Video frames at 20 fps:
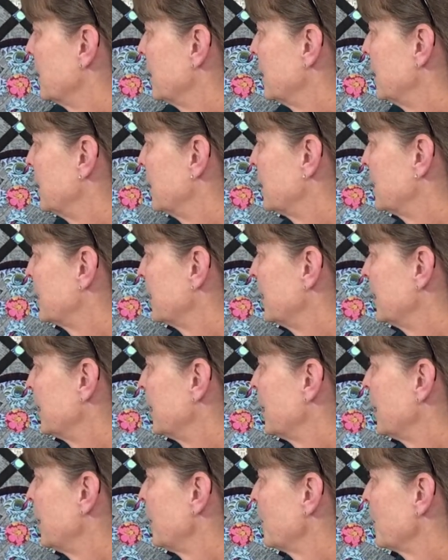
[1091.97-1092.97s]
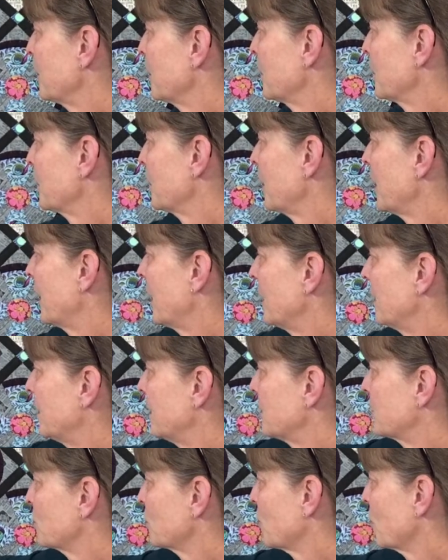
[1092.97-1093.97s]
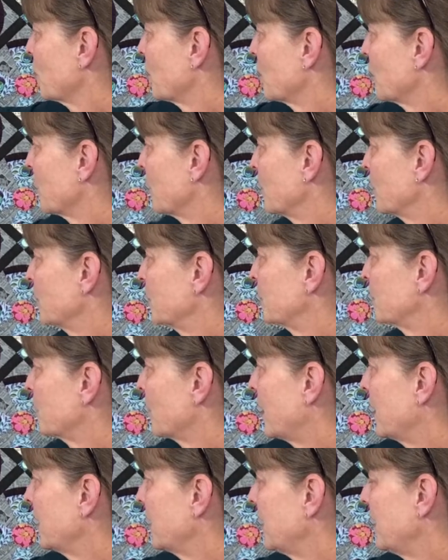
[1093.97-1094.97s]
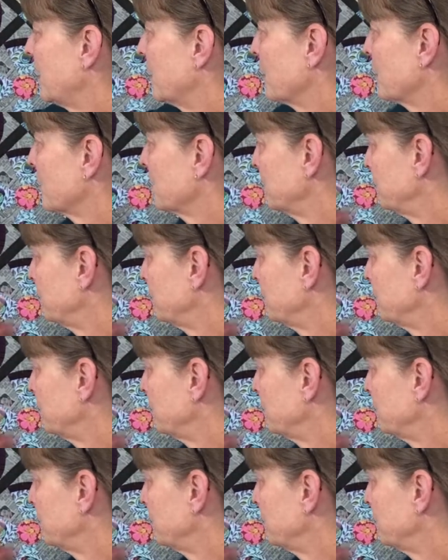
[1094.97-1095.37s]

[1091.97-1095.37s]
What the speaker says: this in here and this curves right here.